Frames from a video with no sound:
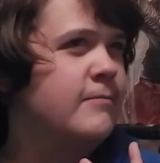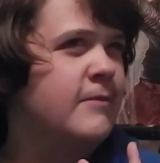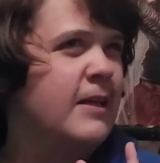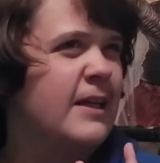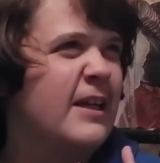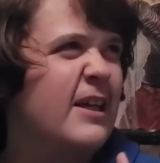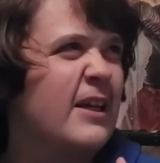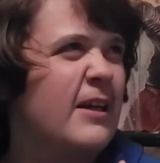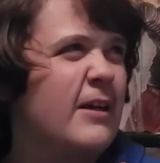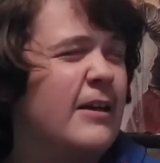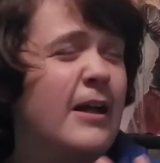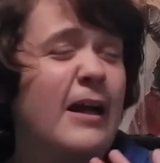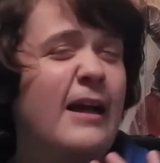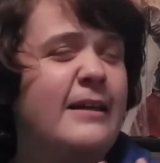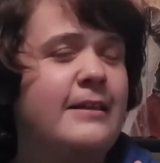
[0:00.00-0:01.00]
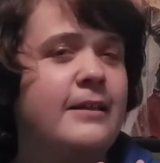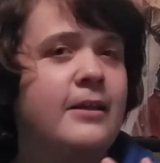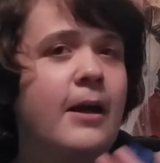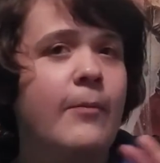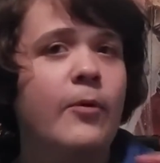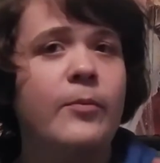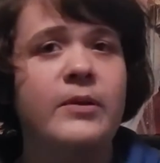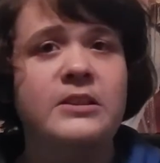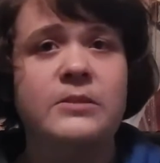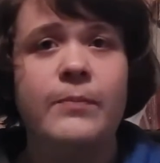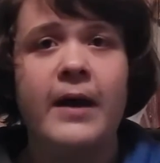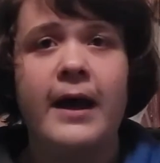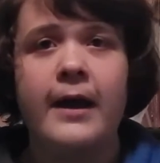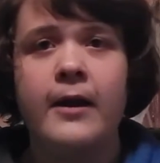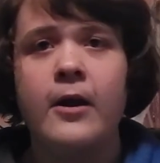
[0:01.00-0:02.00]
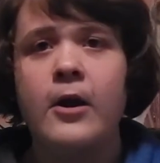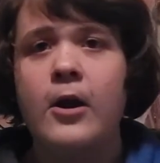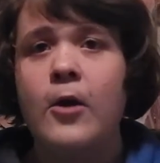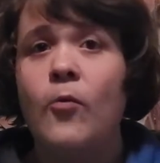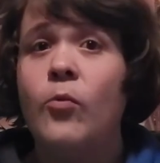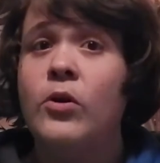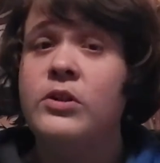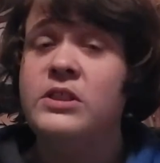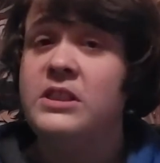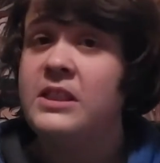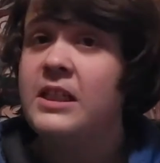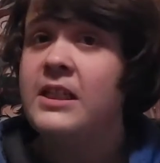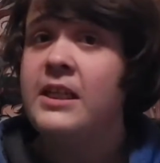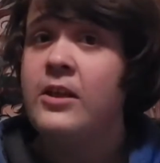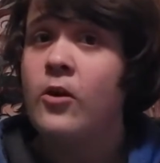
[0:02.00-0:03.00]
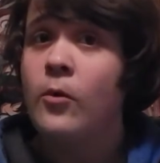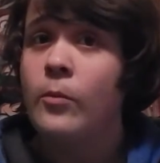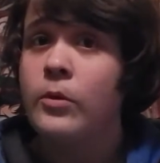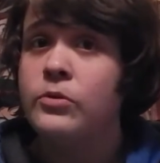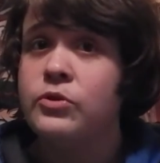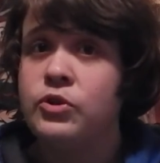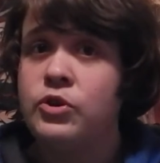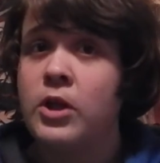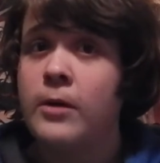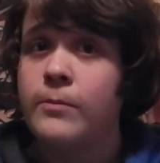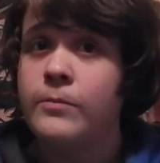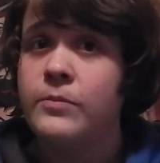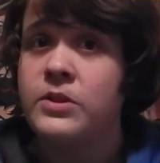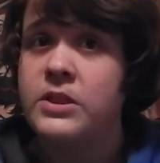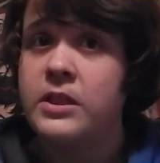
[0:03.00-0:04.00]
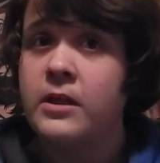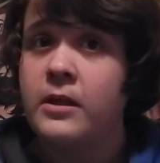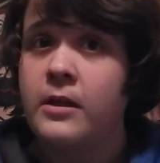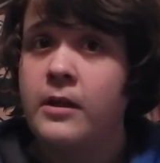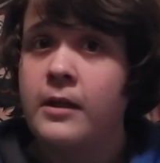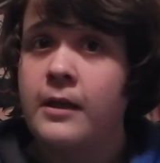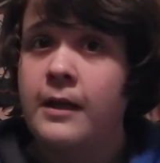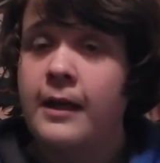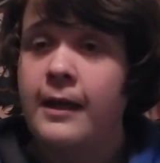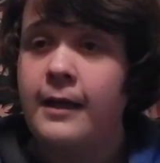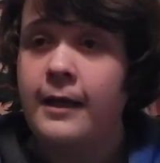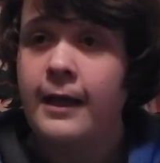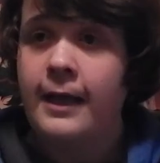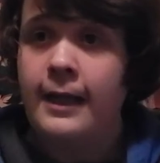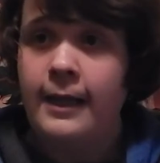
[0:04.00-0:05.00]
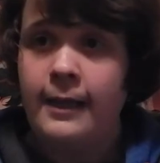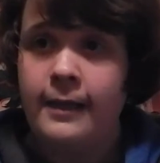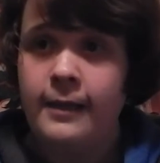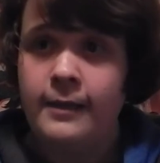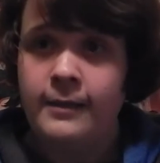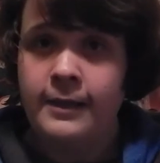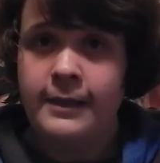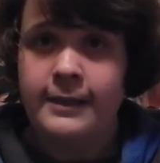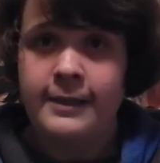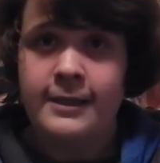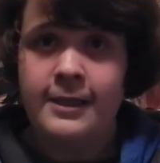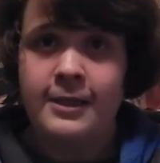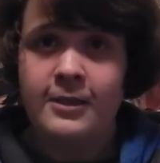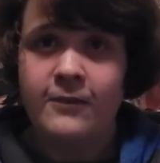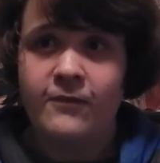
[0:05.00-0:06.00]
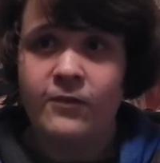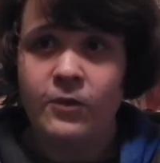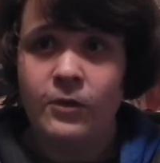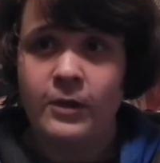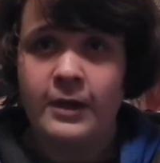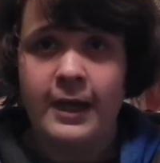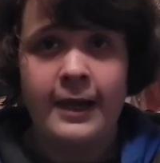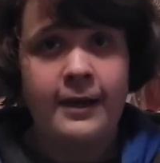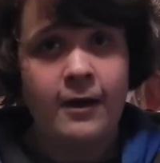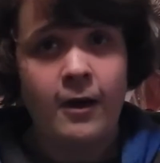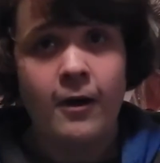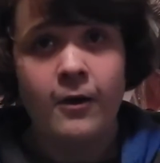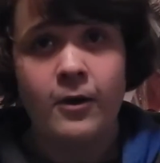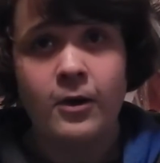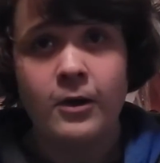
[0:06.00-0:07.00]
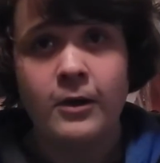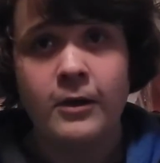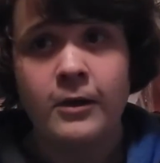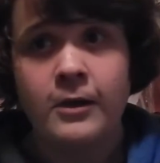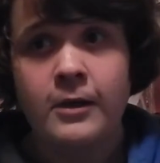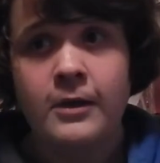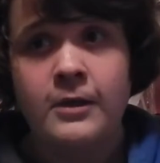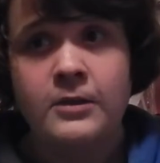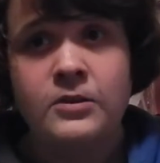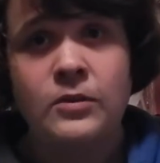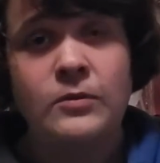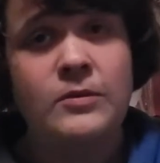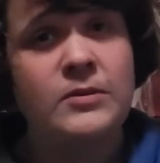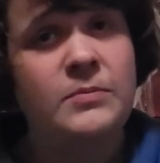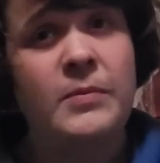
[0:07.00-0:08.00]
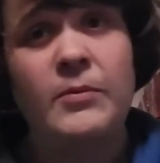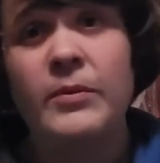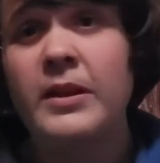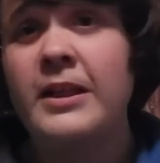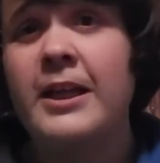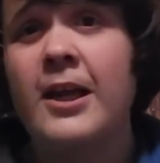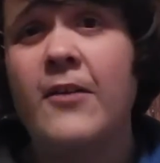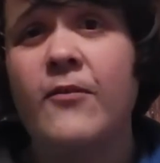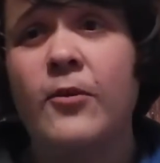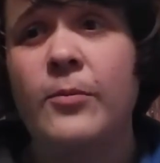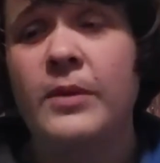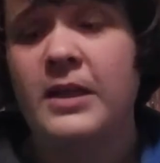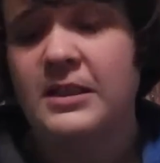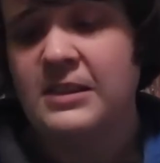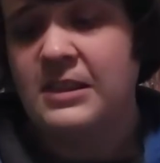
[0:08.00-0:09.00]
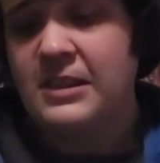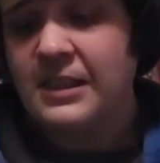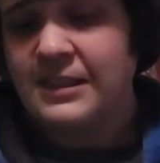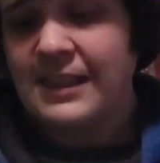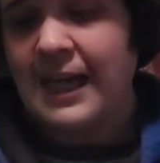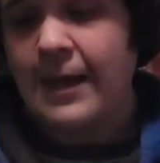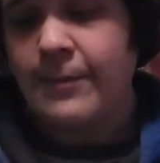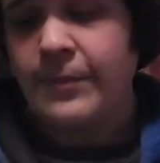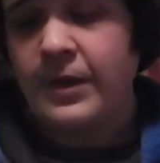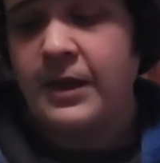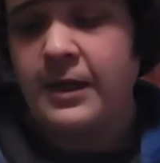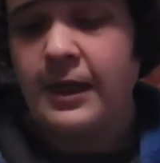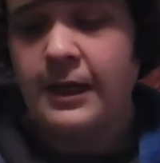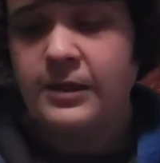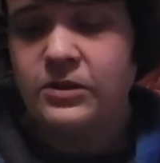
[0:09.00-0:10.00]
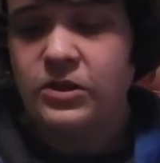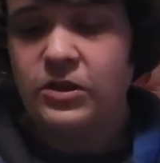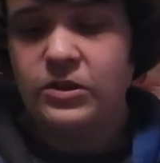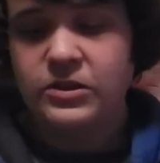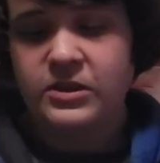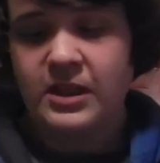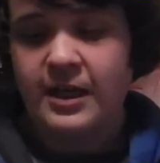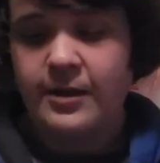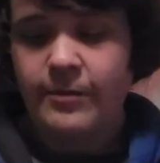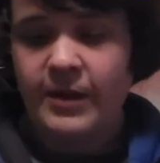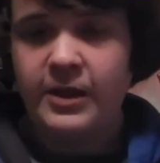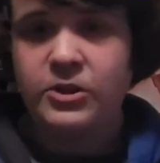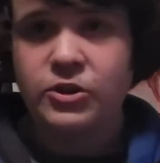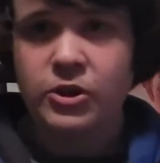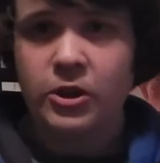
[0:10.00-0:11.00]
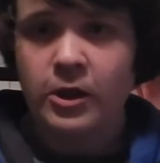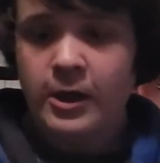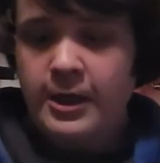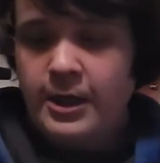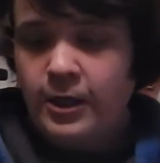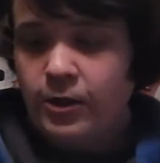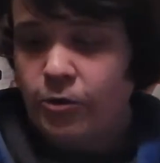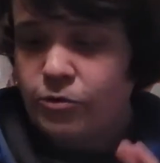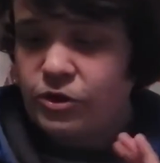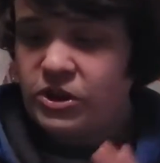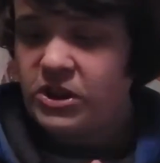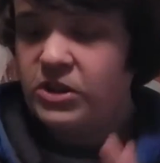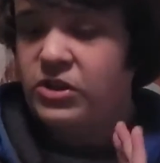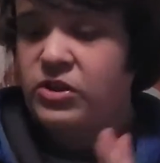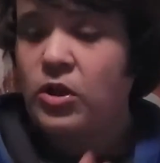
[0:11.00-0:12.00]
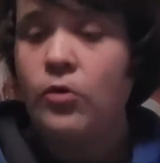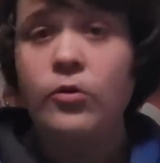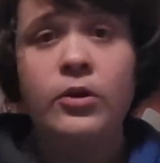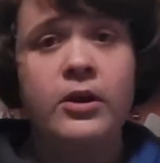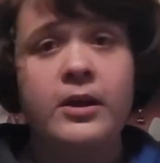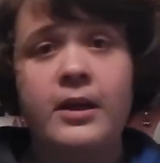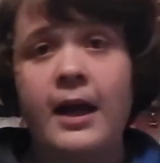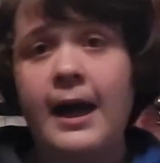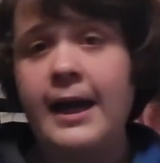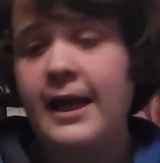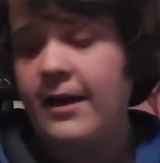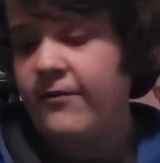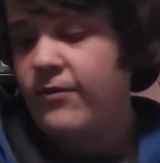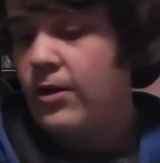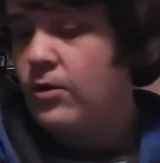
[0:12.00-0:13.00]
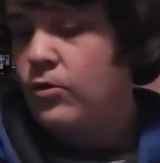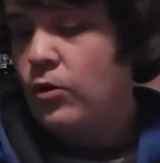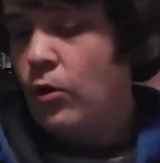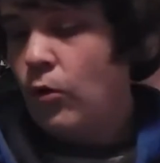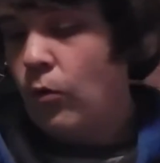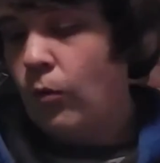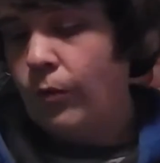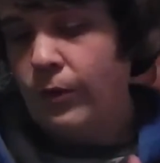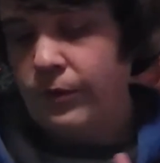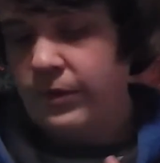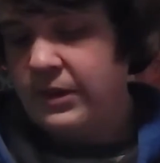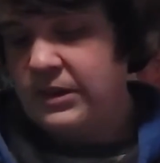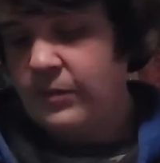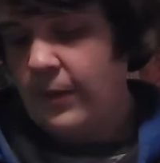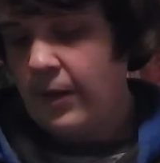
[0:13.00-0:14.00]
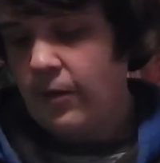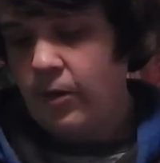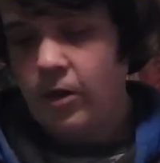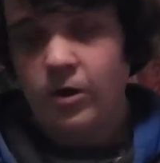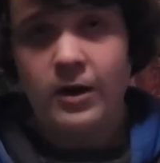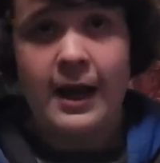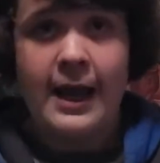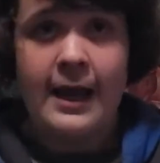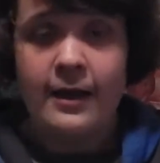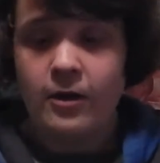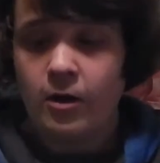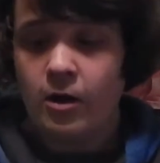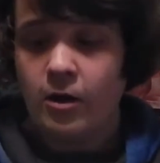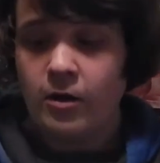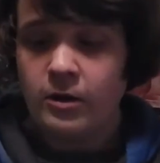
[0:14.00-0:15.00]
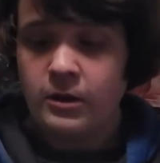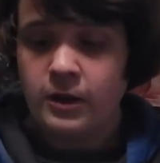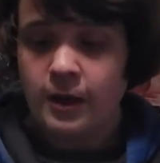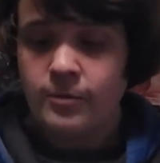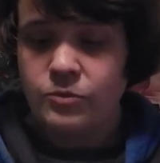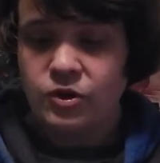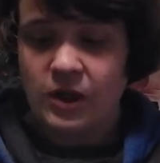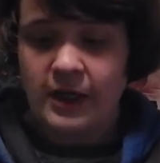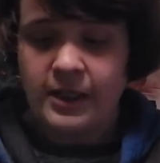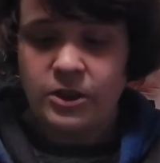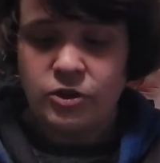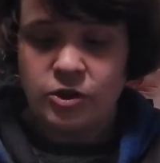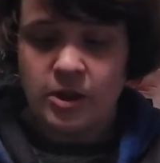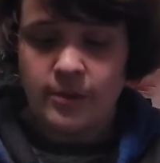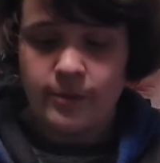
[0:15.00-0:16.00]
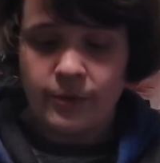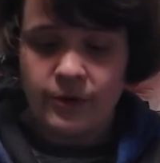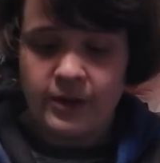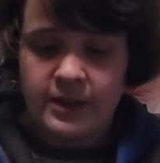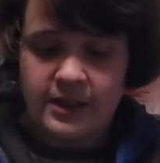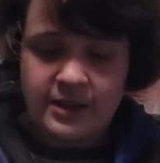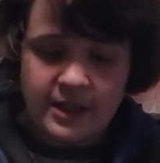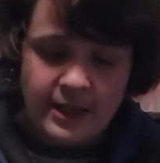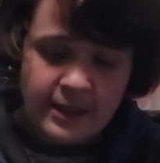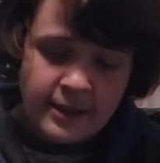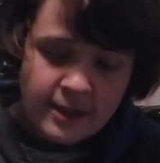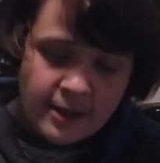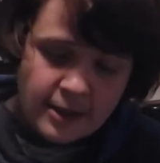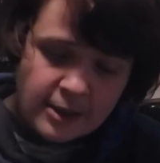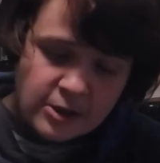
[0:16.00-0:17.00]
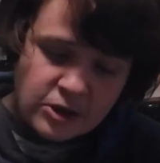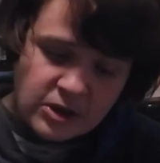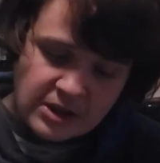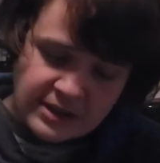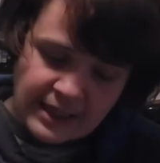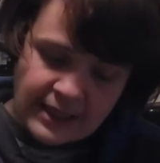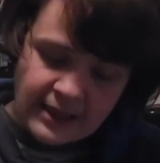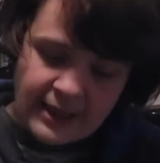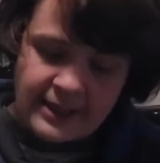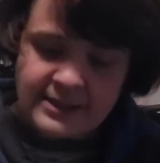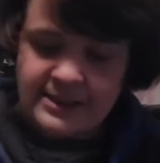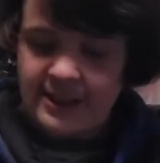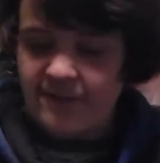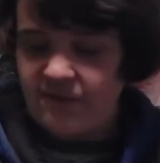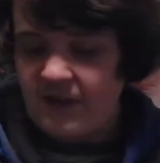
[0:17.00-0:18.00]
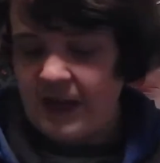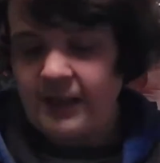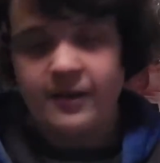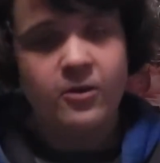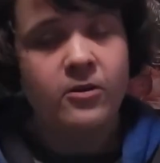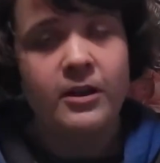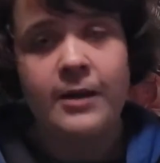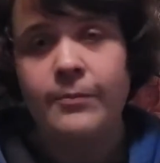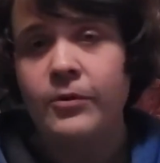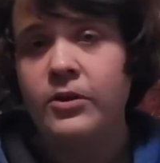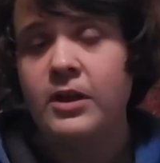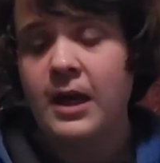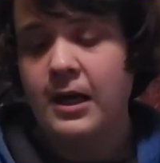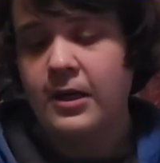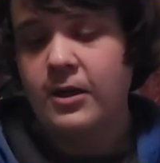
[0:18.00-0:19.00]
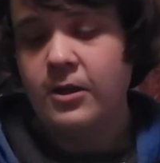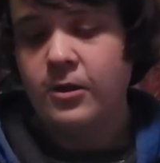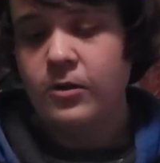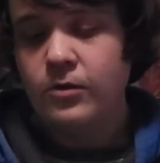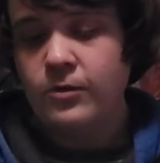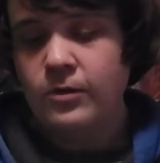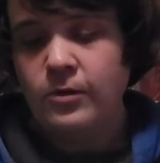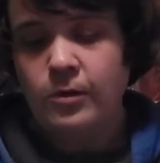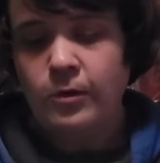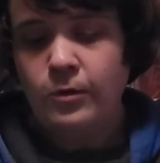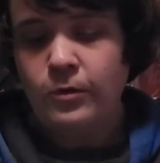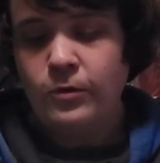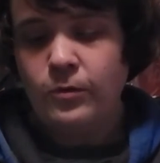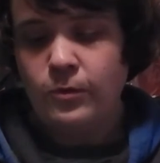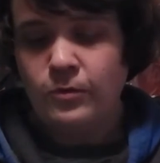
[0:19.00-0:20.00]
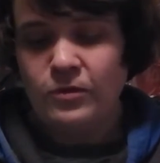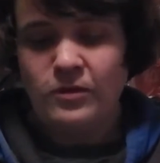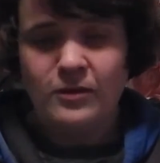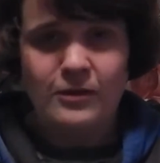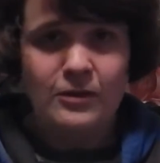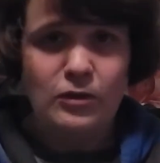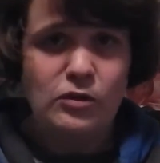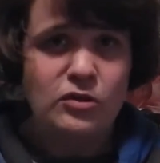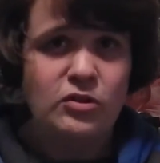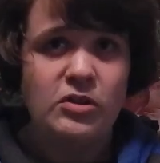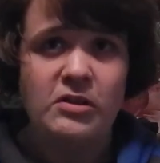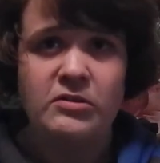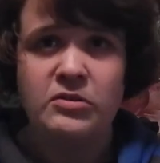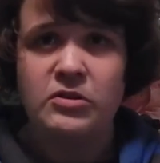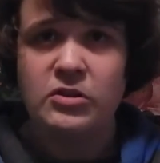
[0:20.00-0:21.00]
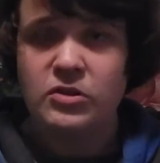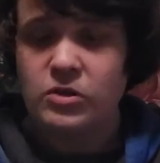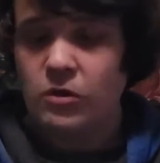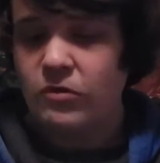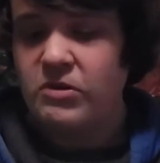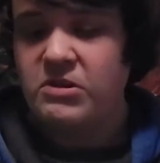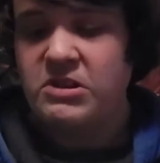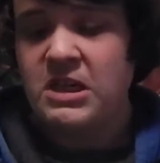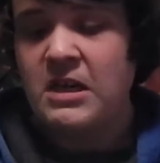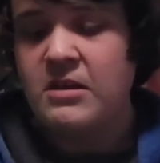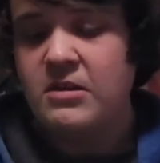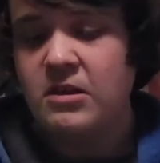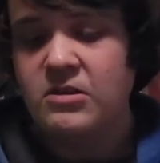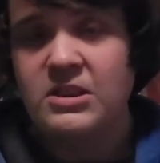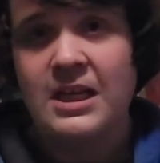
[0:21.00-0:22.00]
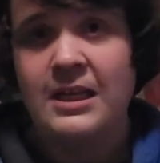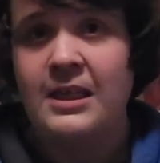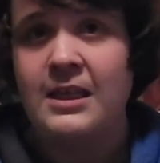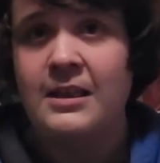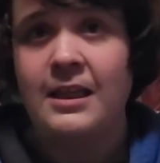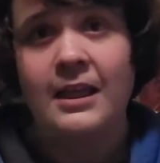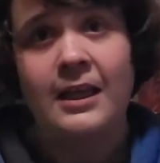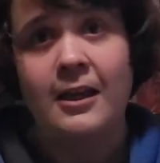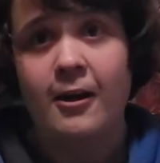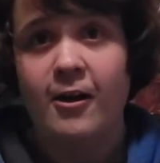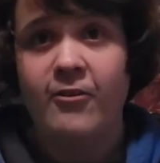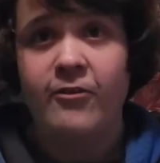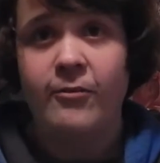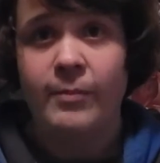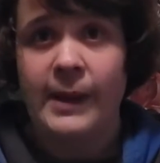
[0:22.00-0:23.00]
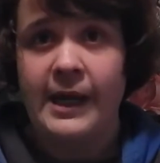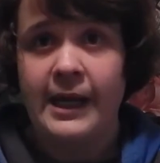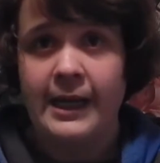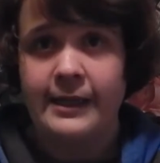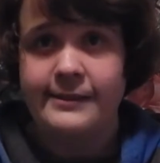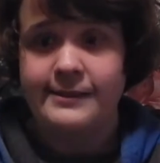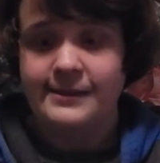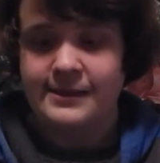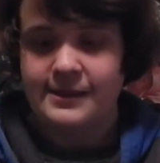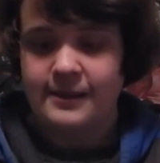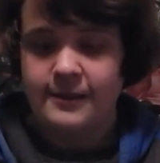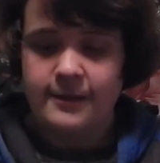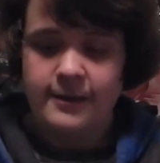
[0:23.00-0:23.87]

I did a couple months back where Sticky almost jumped and hit the floor, and I caught her. So just be really careful because it does happen. So you just got to make sure. Oh, she is so good. I have no worries about her at all. I'm trying to jump or anything. She's a lazy, fat little leopard gecko who is just so content on taking the heat off of my hands.